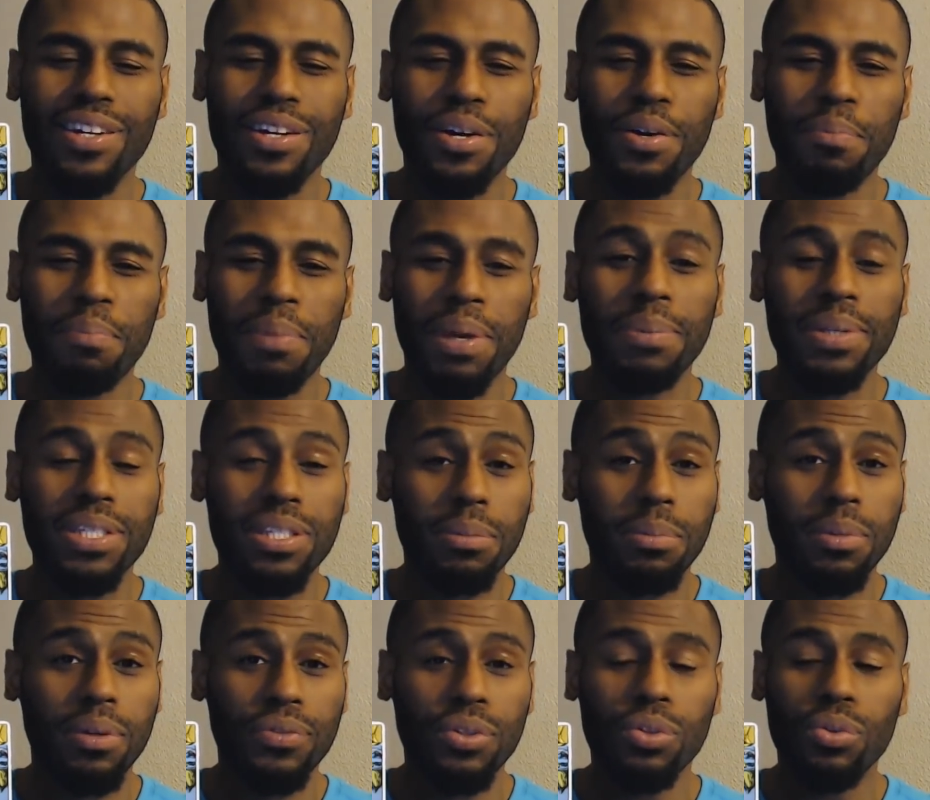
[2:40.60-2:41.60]
Maybe
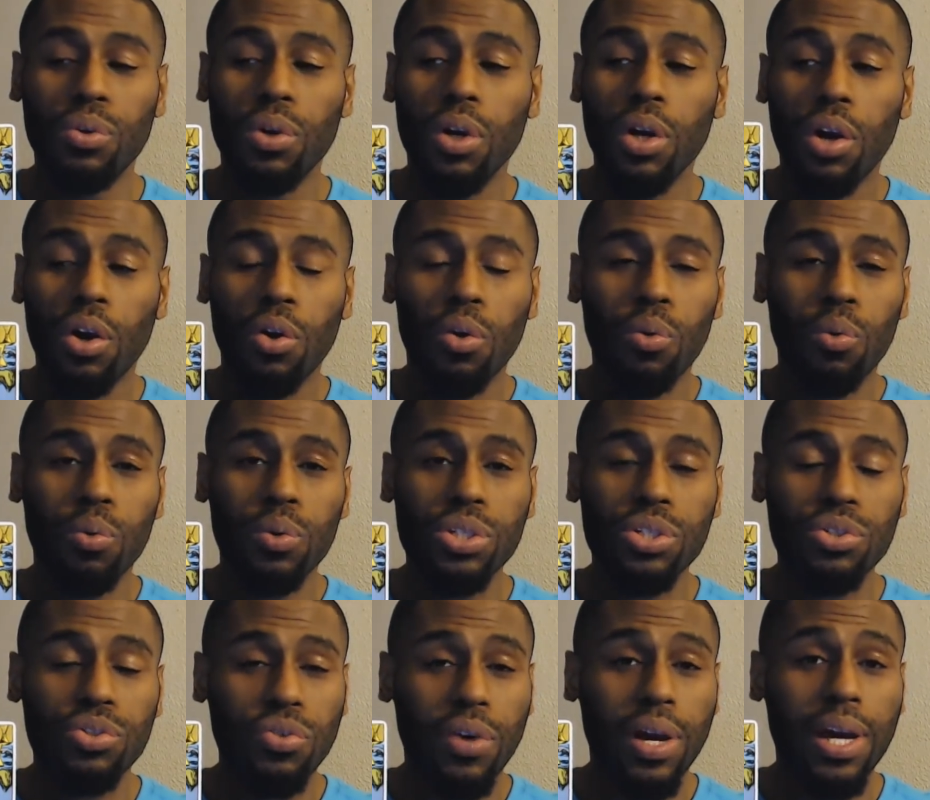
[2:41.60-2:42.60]
some of you
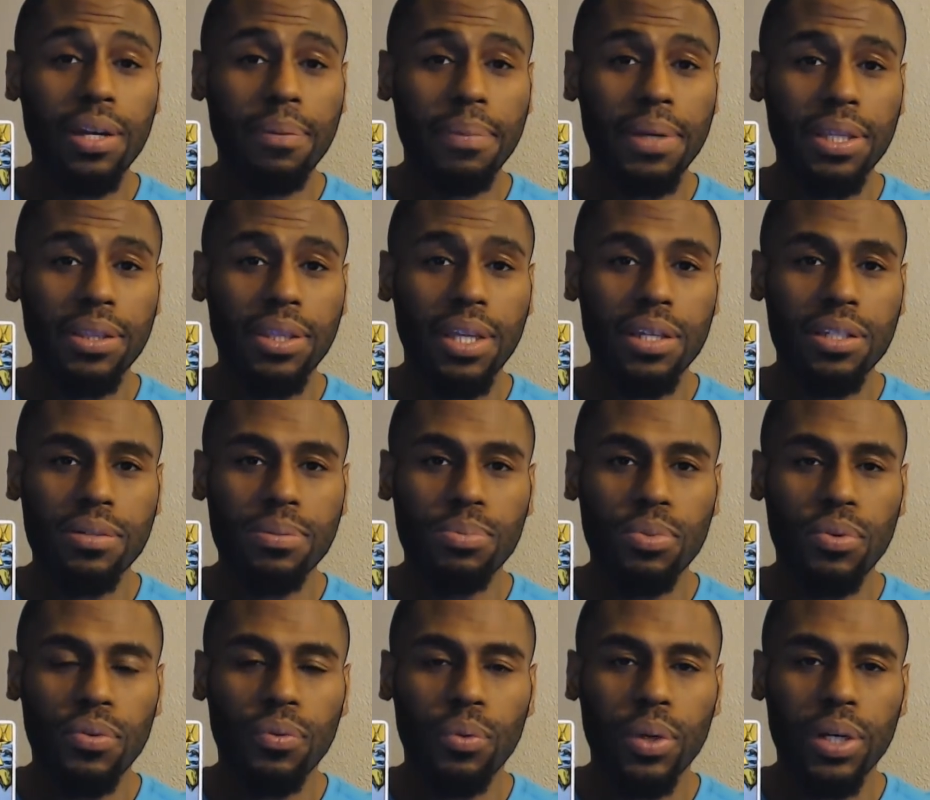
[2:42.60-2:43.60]
was trying to make things
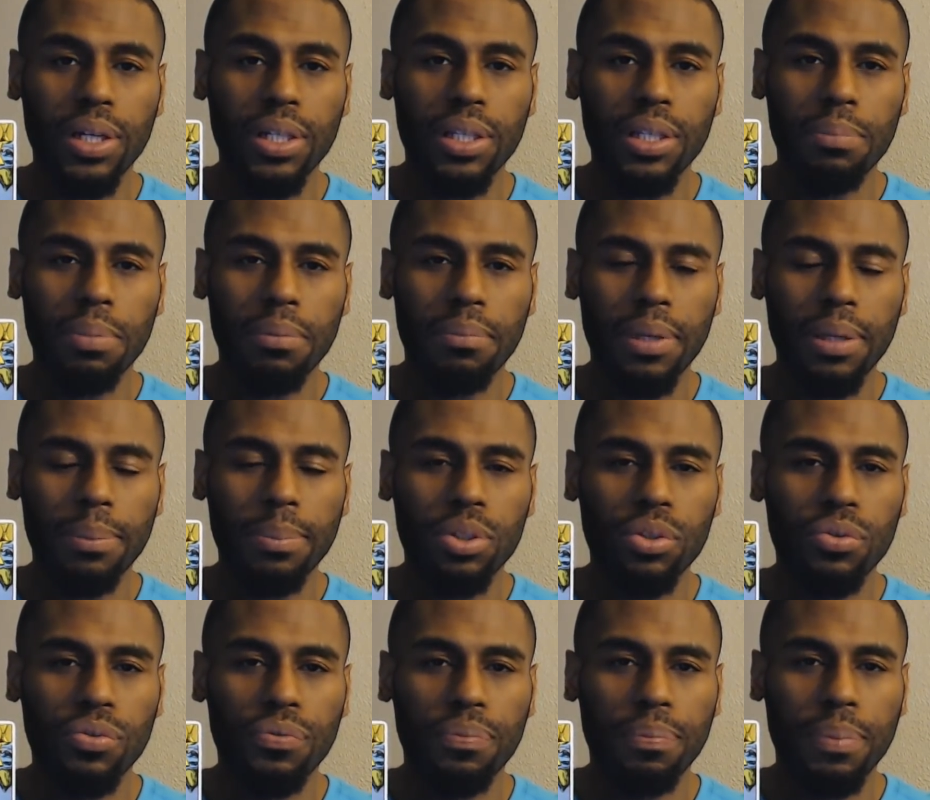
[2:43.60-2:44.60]
move quickly, but maybe
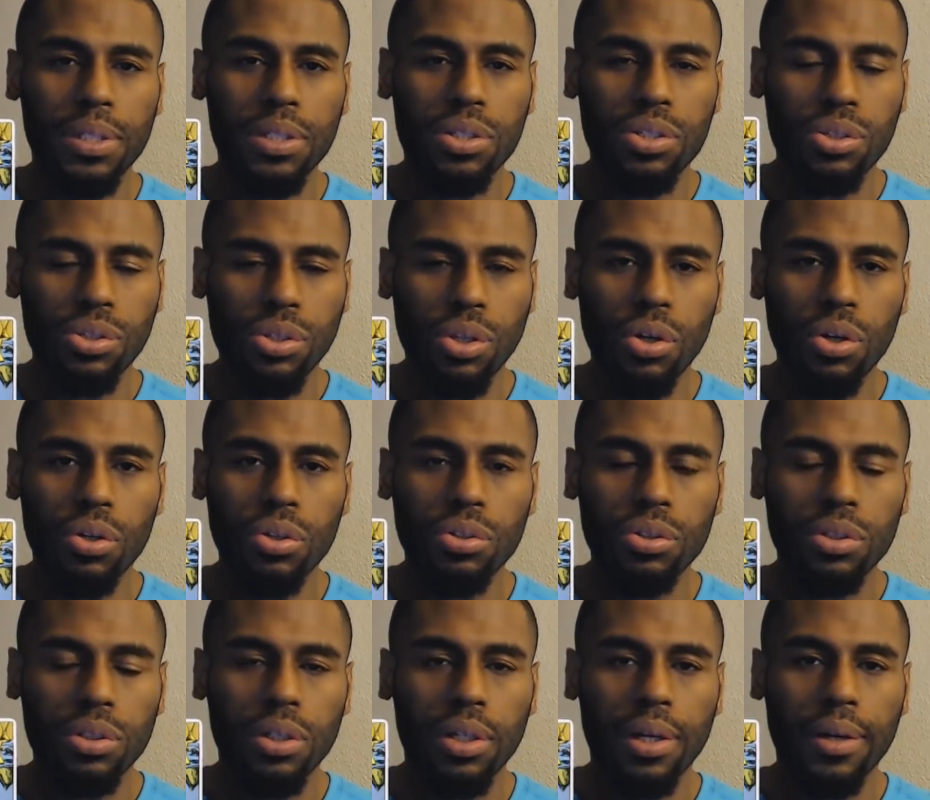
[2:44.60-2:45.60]
you've been
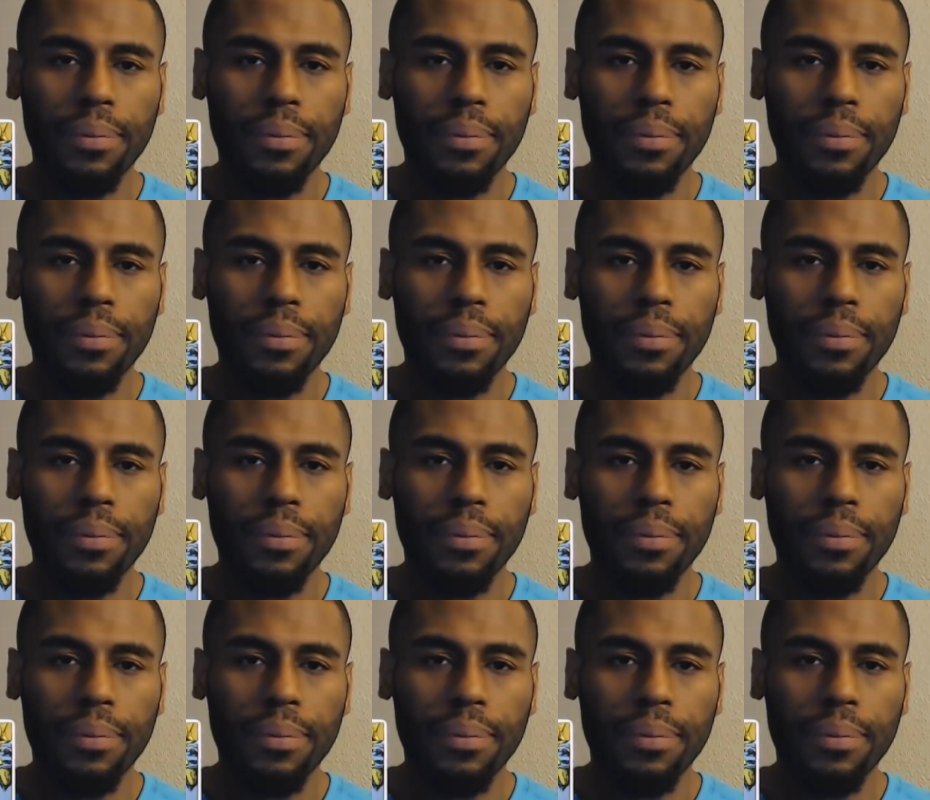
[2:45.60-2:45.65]
stalled.